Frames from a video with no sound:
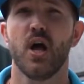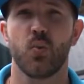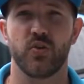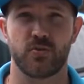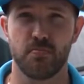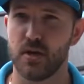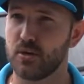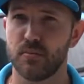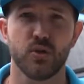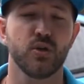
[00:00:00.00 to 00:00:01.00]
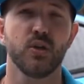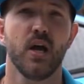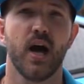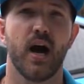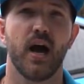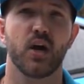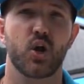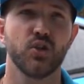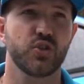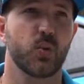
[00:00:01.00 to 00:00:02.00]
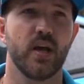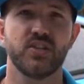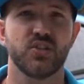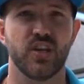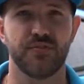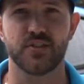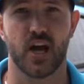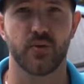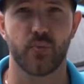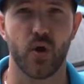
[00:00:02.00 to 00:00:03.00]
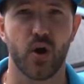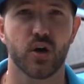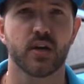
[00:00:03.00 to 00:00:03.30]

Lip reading: with minimal consequences if done wrong.